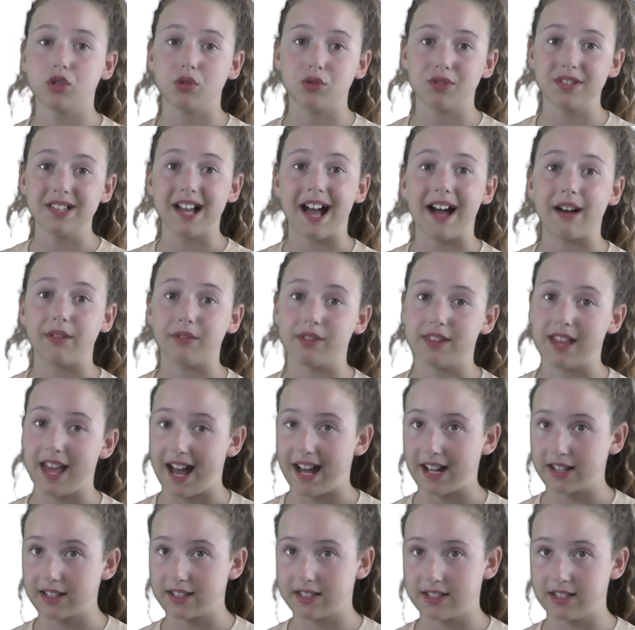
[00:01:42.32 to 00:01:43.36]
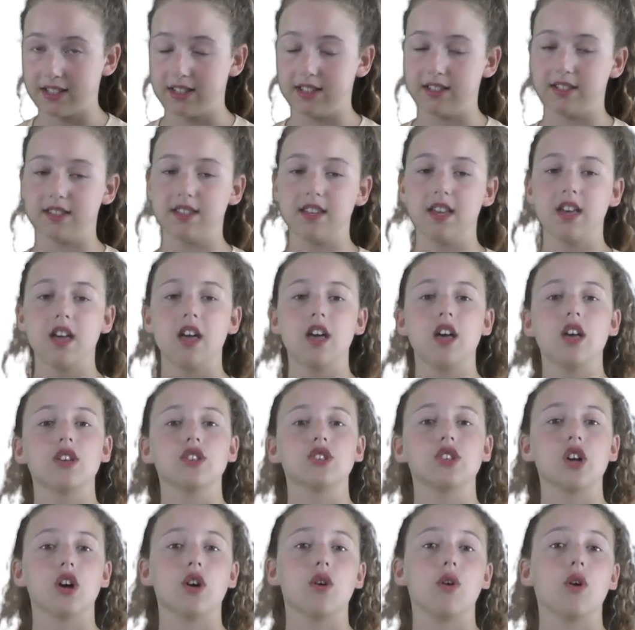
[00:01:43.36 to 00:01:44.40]
sound the accents.
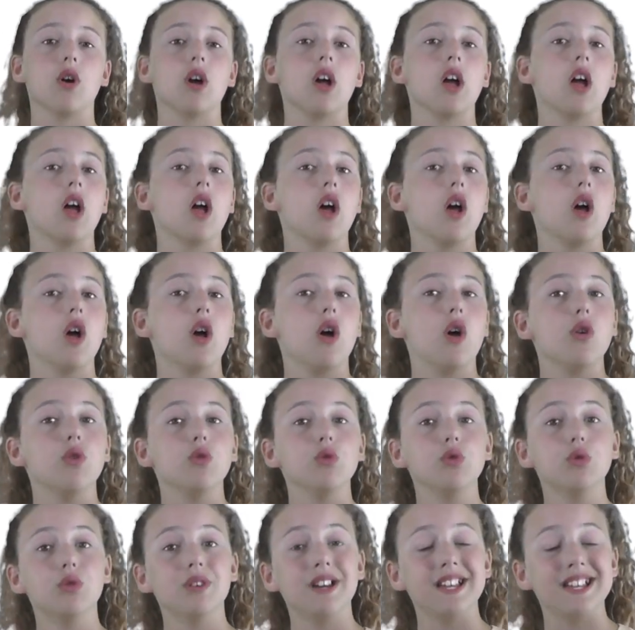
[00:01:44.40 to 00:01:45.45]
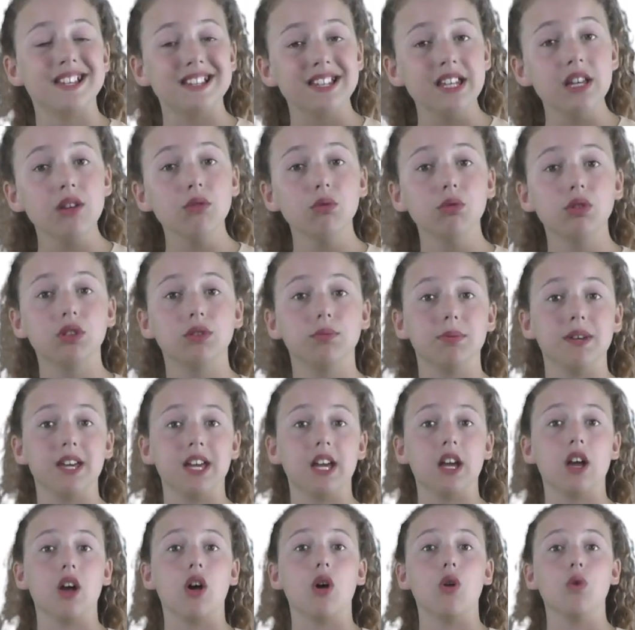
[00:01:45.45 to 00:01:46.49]
So lunedì would
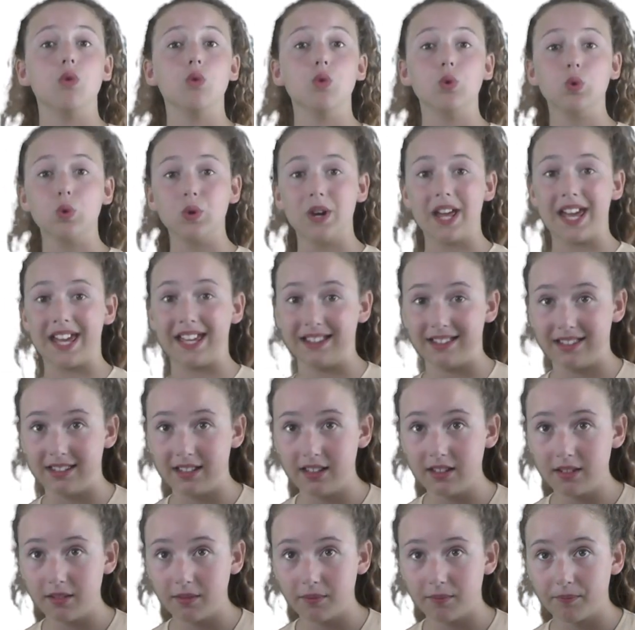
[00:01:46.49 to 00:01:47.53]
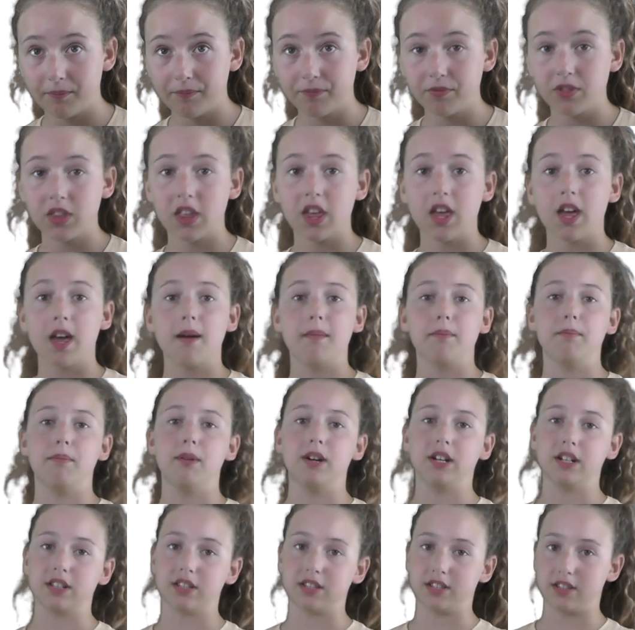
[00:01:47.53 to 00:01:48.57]
be lunedì,
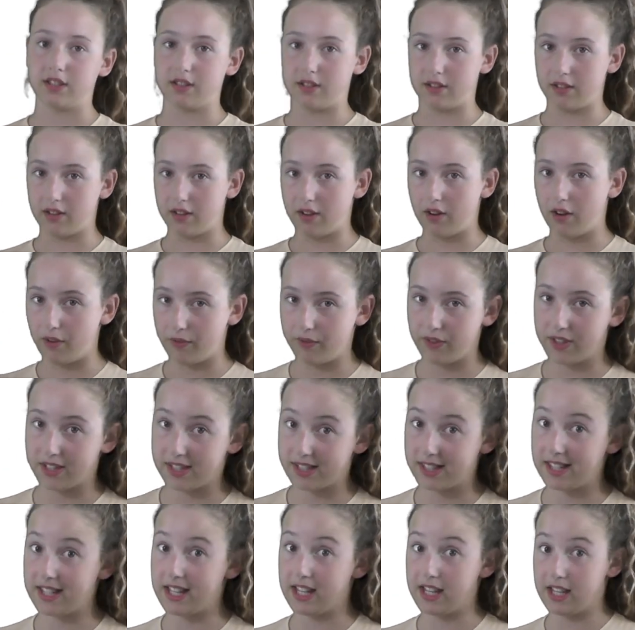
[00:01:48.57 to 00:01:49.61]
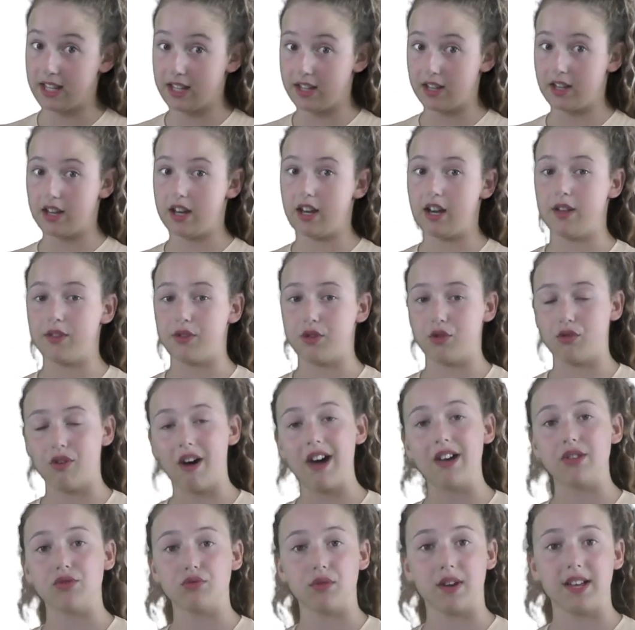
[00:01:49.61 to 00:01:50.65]
but obviously the
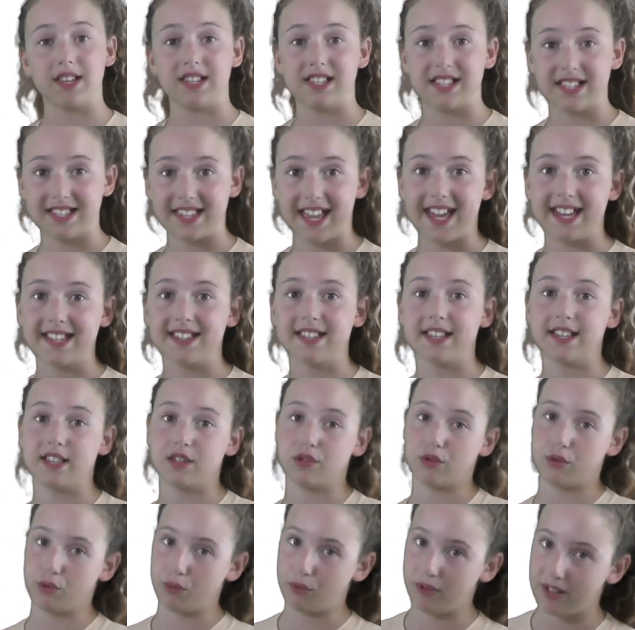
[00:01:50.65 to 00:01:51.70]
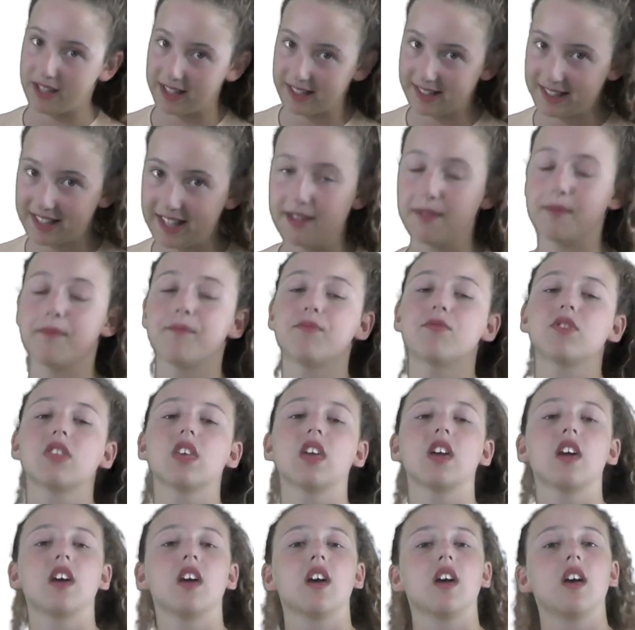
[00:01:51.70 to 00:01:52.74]
right way to say it is lunedì.
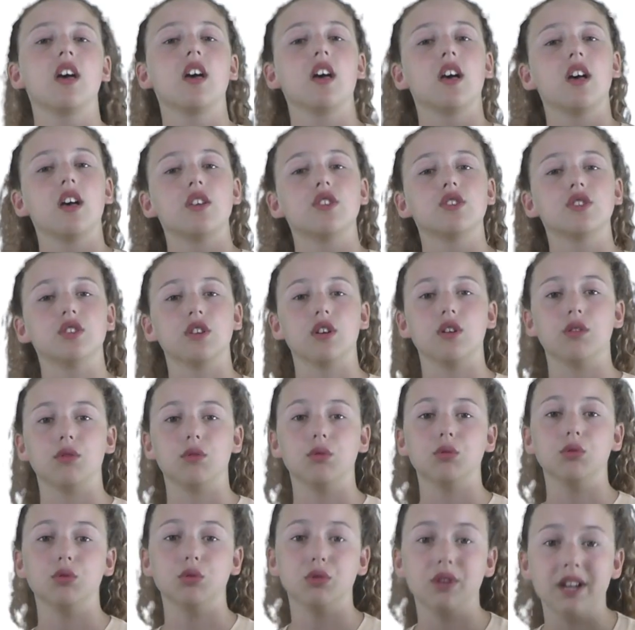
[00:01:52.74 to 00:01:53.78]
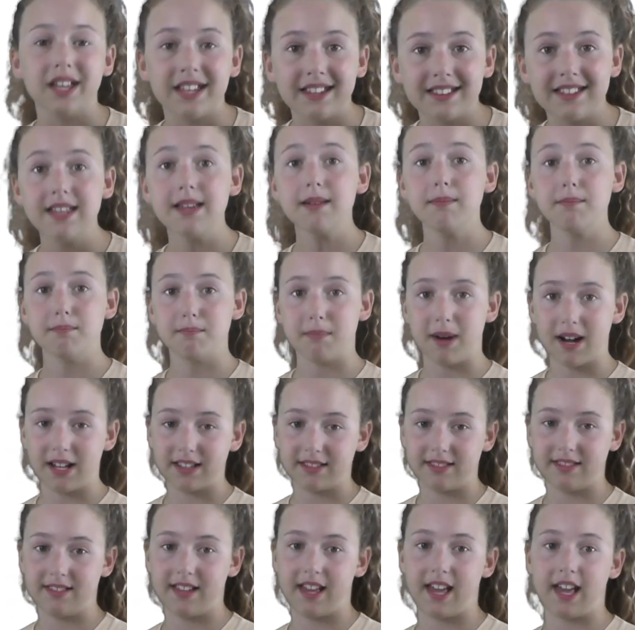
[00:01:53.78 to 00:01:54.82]
So lunedì,
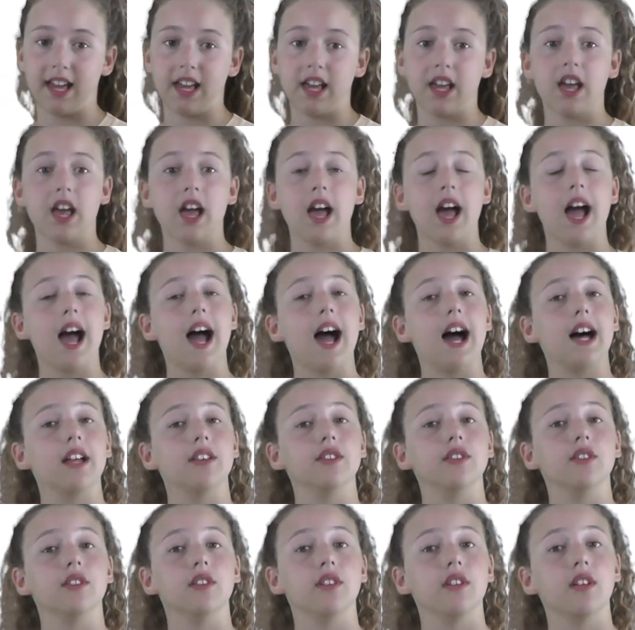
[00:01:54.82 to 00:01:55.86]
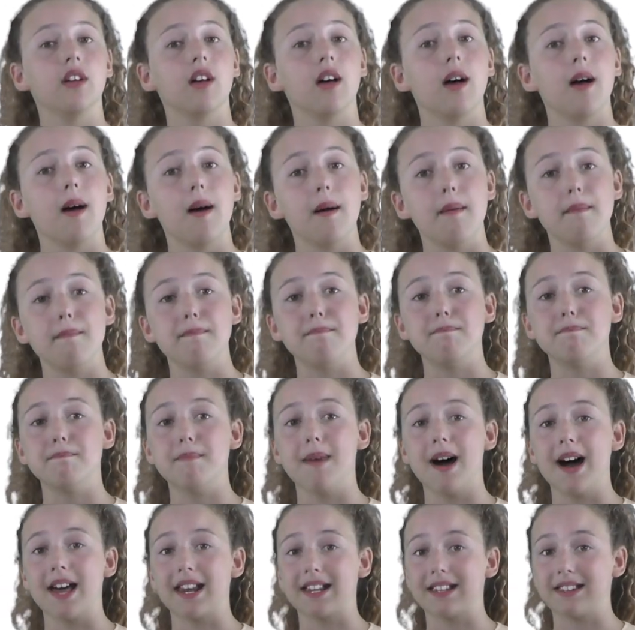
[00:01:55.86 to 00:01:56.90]
Monday, and
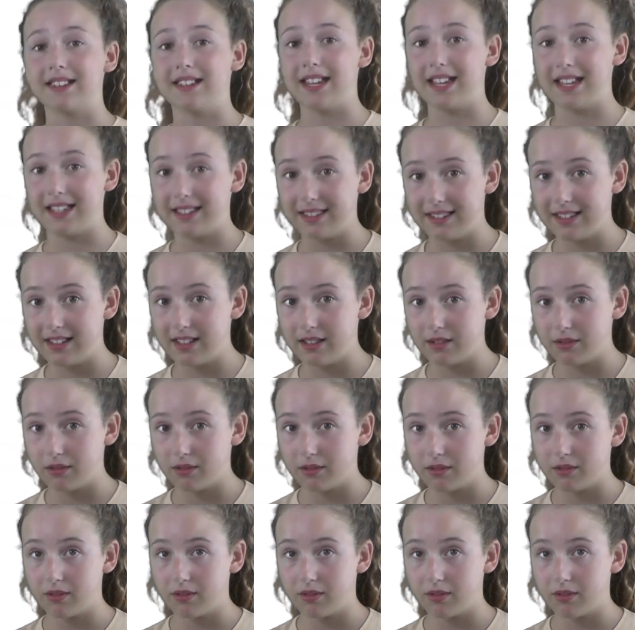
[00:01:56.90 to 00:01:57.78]
martedì